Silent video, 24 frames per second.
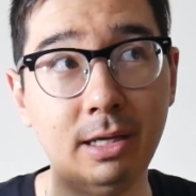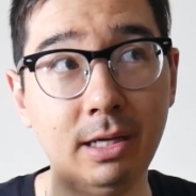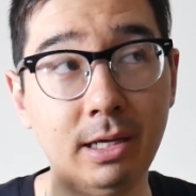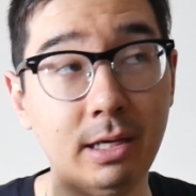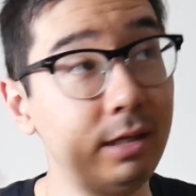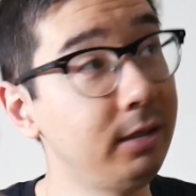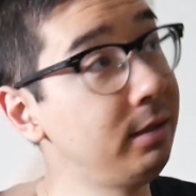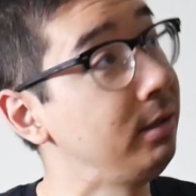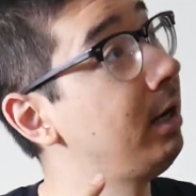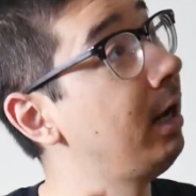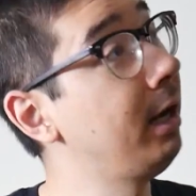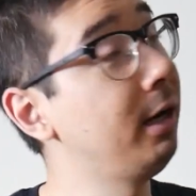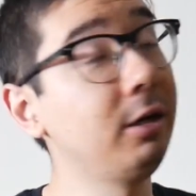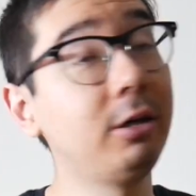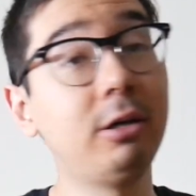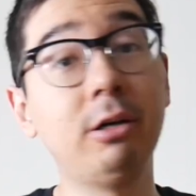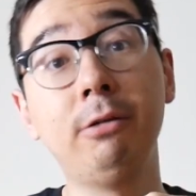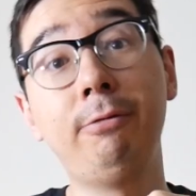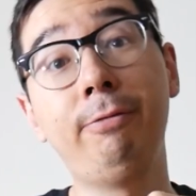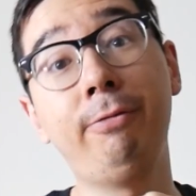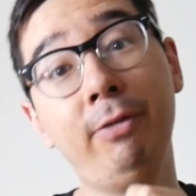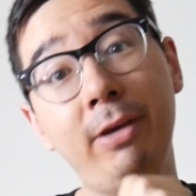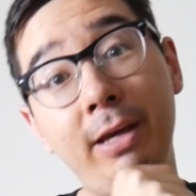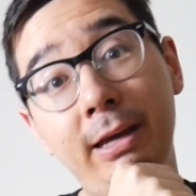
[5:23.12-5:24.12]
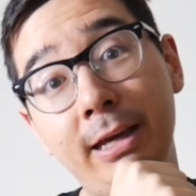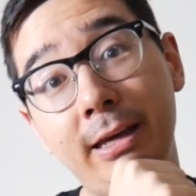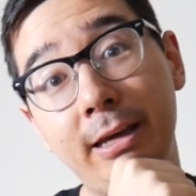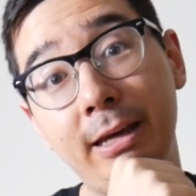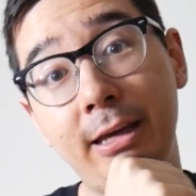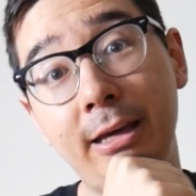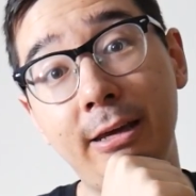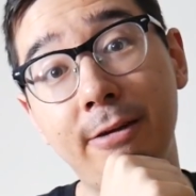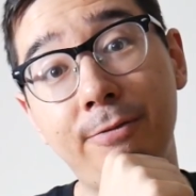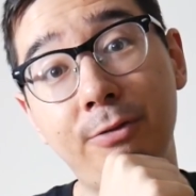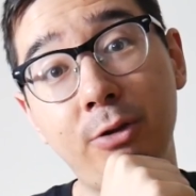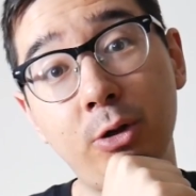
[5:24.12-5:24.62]
is not a good thing
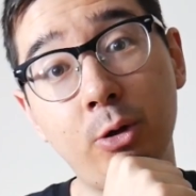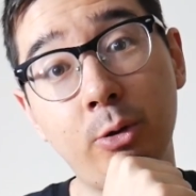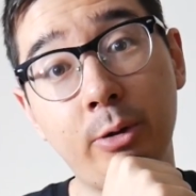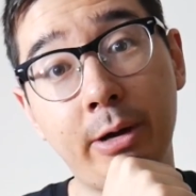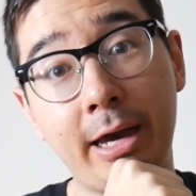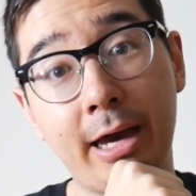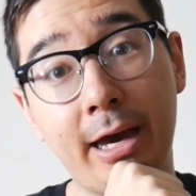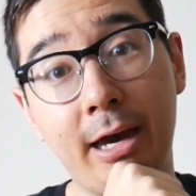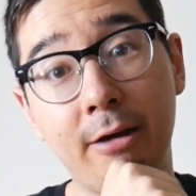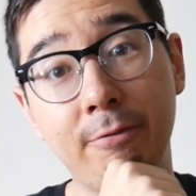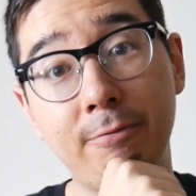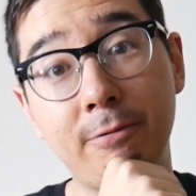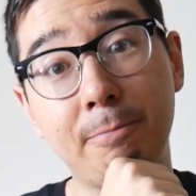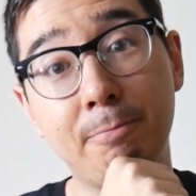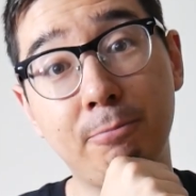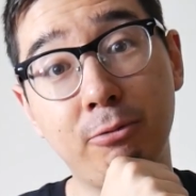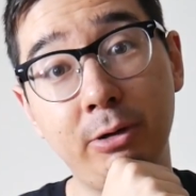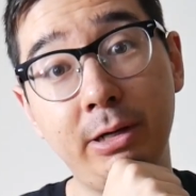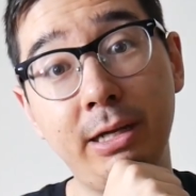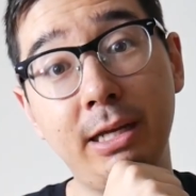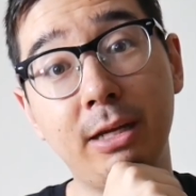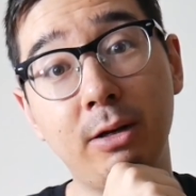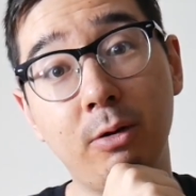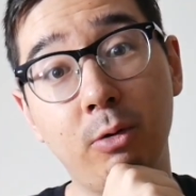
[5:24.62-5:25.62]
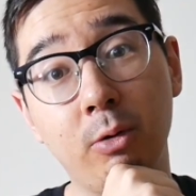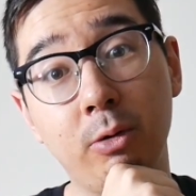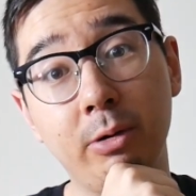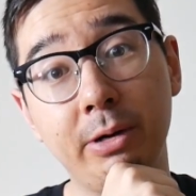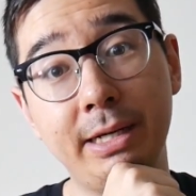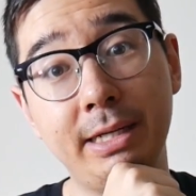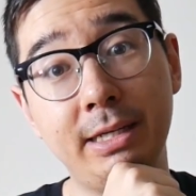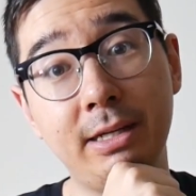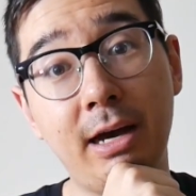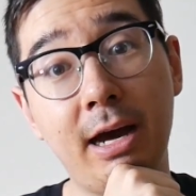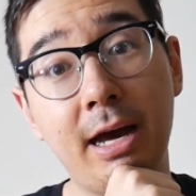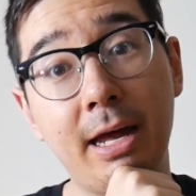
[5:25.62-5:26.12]
if you have a print
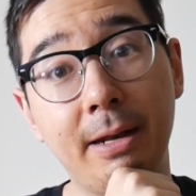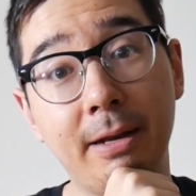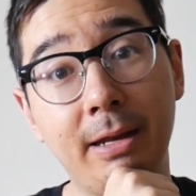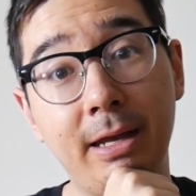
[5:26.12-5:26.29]
already done.